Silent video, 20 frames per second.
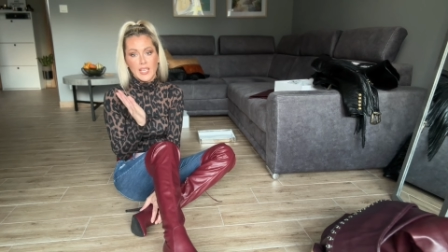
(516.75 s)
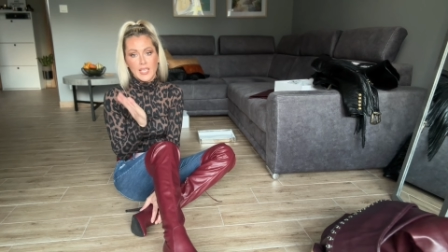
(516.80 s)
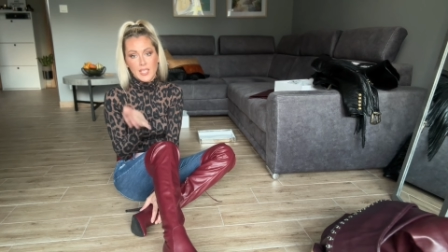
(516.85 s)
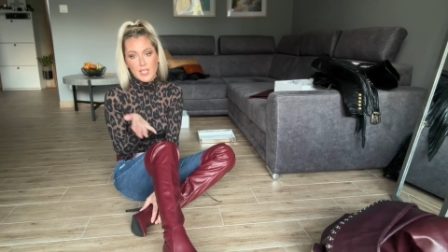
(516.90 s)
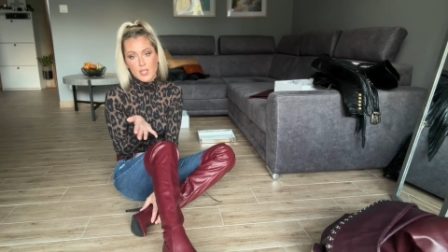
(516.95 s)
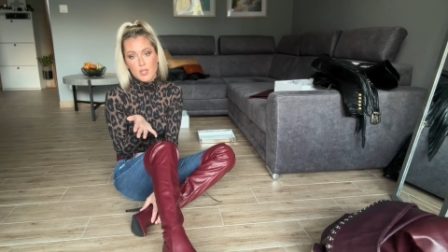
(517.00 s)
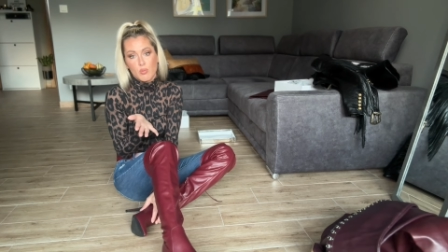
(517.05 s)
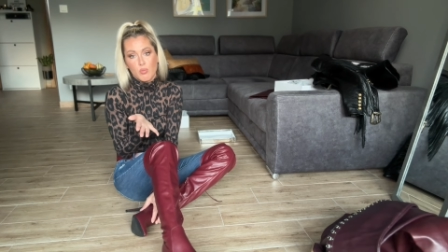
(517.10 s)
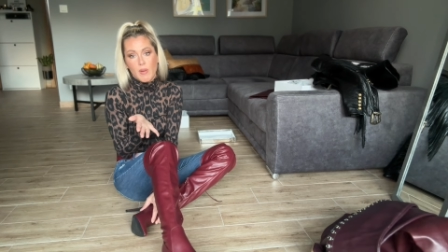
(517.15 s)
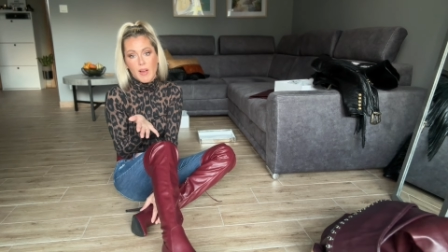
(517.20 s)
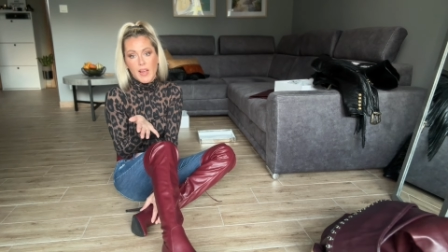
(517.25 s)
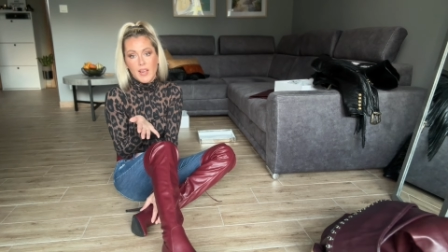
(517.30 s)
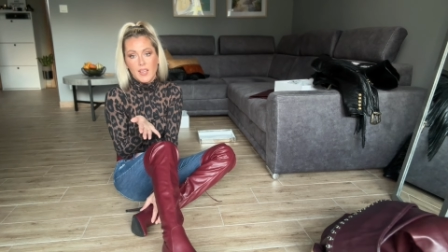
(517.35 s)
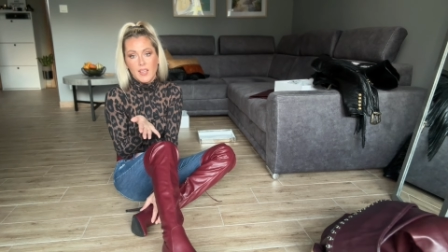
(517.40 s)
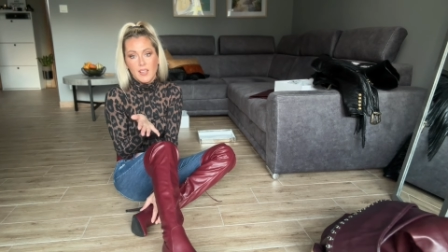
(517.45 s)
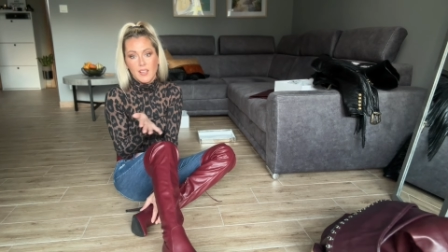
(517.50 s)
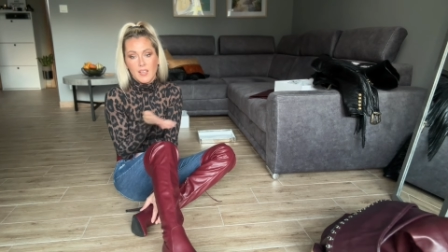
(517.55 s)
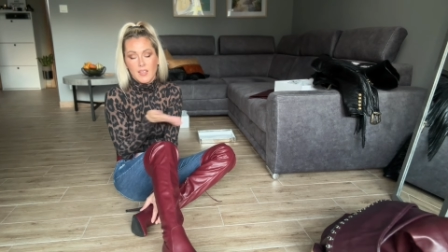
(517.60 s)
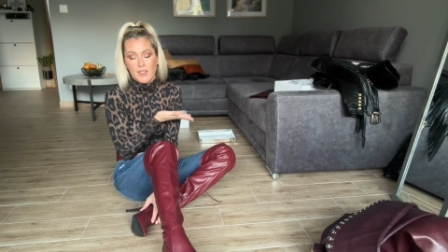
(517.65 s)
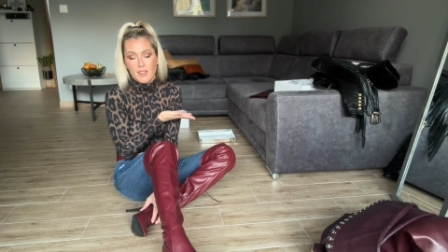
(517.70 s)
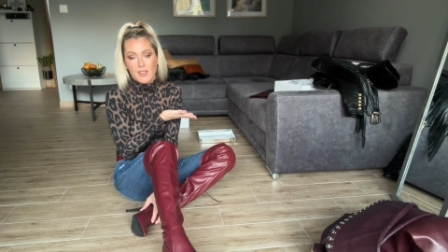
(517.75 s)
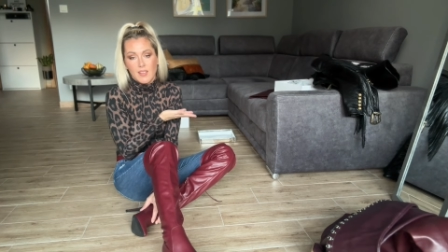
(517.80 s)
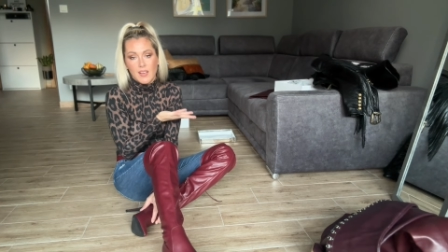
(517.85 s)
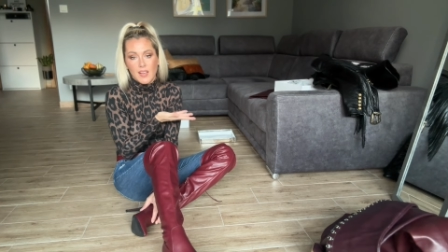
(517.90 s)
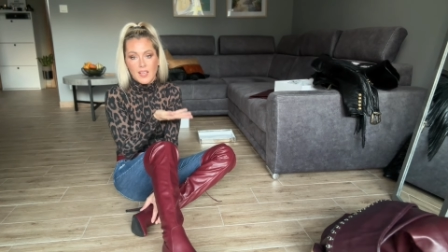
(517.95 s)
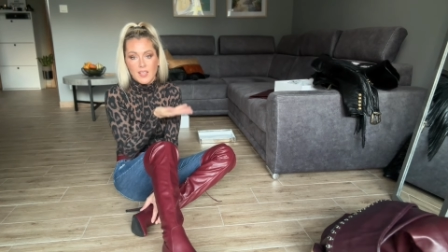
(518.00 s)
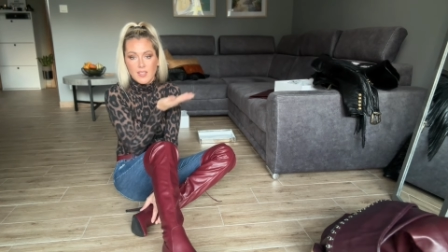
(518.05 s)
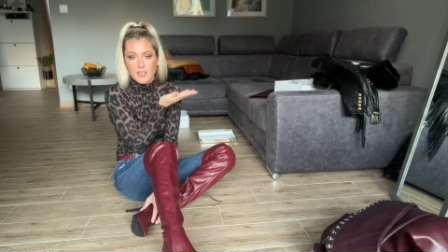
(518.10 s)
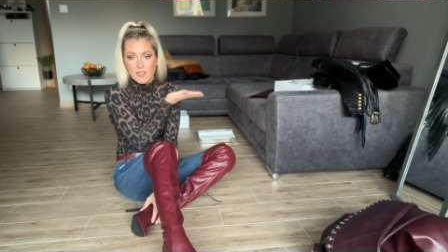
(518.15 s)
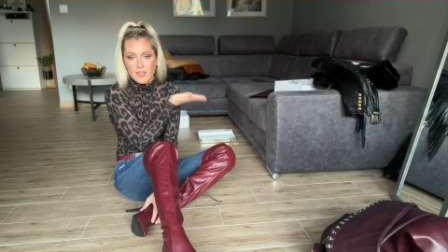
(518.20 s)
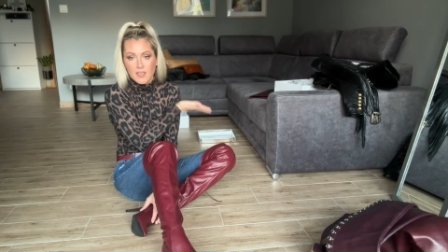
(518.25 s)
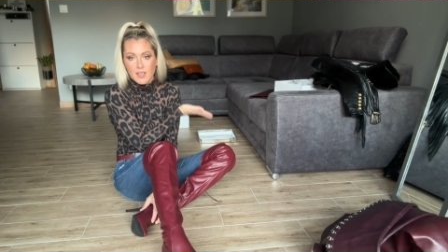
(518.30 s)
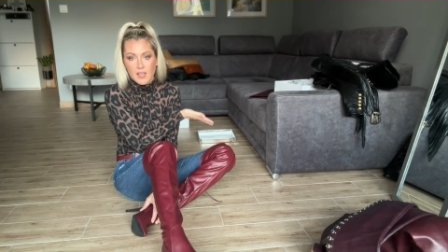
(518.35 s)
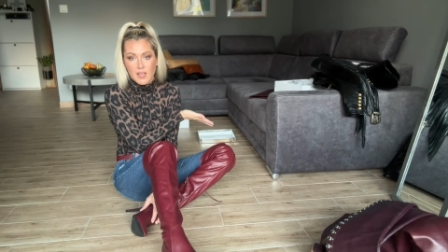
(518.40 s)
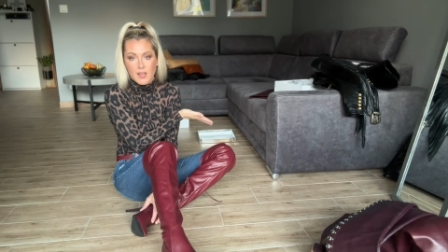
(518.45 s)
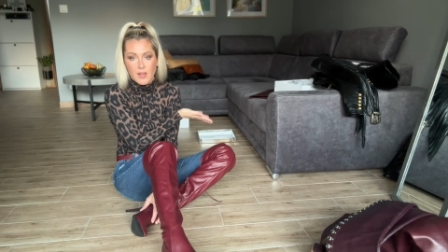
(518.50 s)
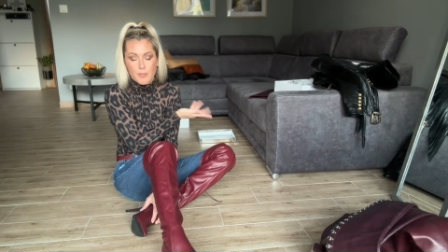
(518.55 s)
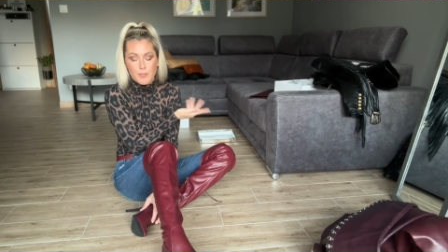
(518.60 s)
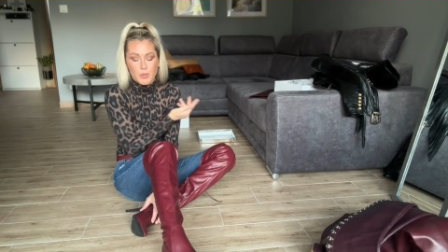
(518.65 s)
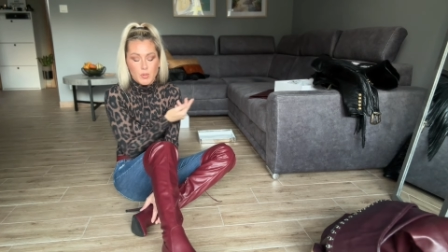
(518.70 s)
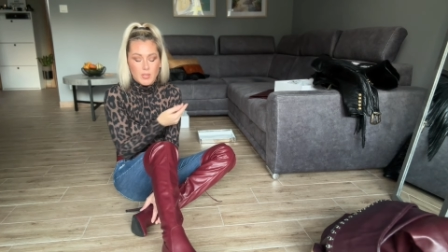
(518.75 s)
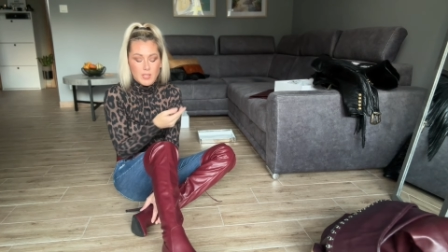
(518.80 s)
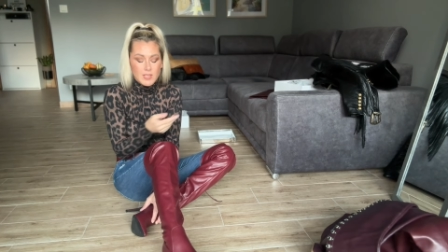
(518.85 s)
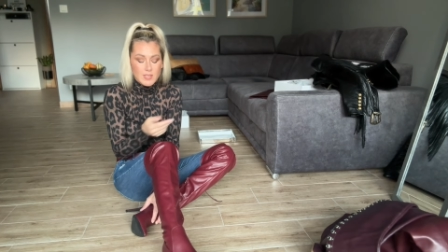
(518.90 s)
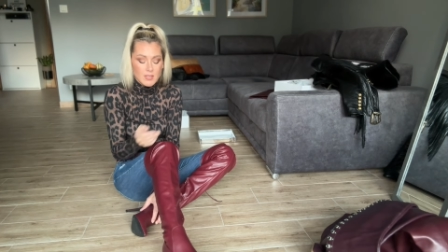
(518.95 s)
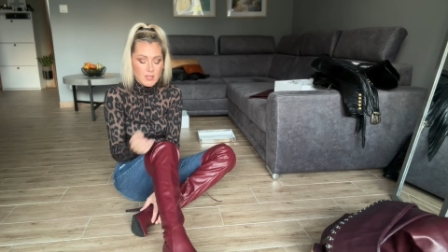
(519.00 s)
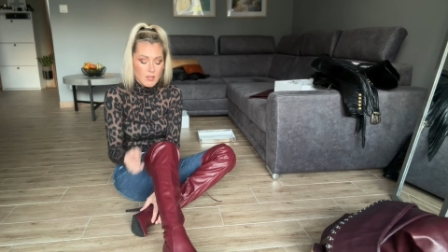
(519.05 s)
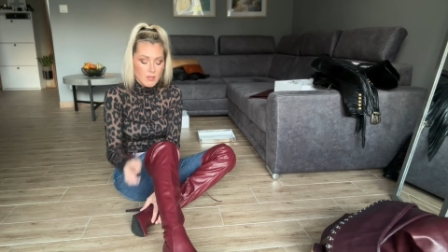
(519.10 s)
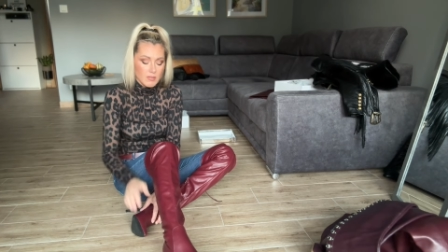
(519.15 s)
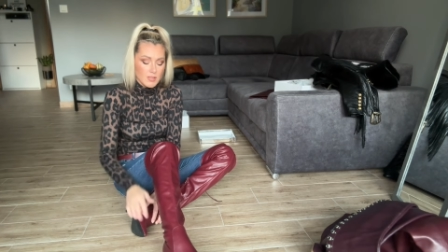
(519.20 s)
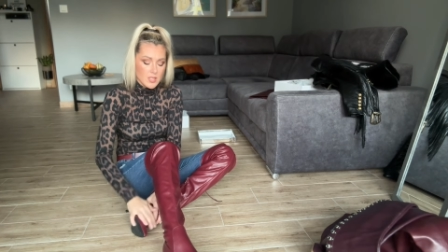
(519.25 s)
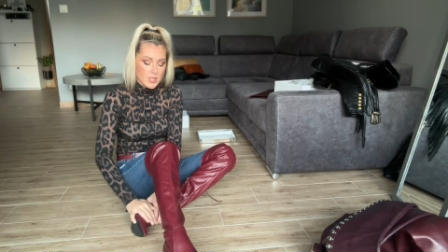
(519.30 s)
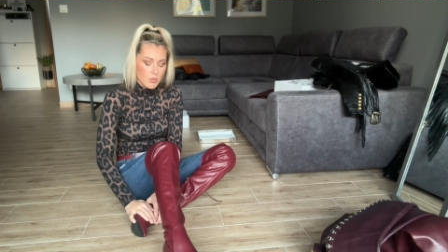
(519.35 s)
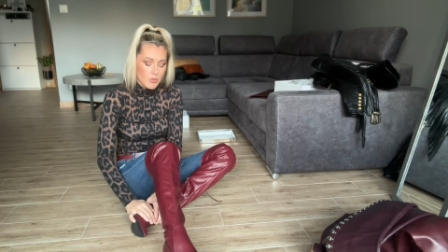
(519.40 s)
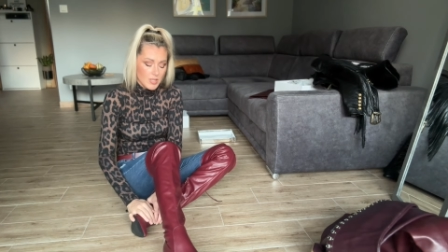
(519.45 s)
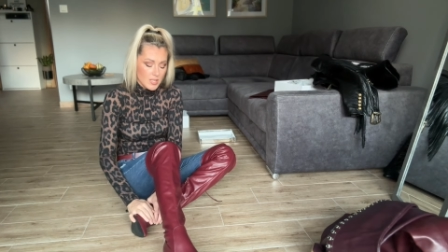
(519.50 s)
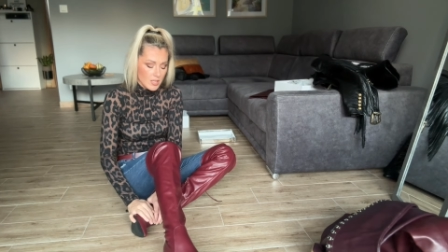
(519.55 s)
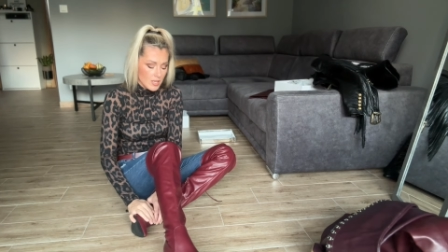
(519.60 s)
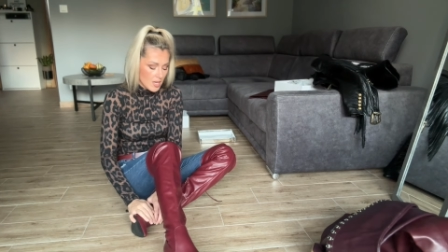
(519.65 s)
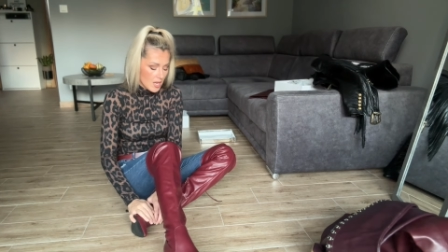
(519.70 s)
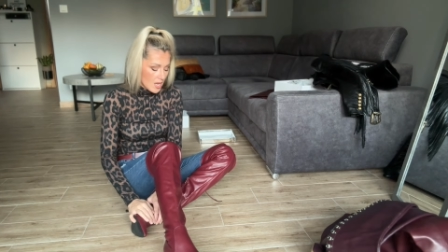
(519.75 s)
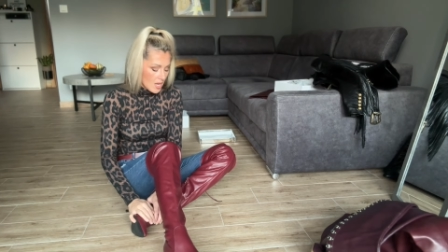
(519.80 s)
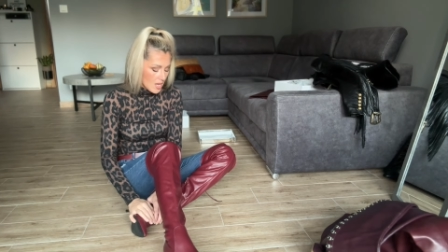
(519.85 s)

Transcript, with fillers: this way like um, you can see on the screen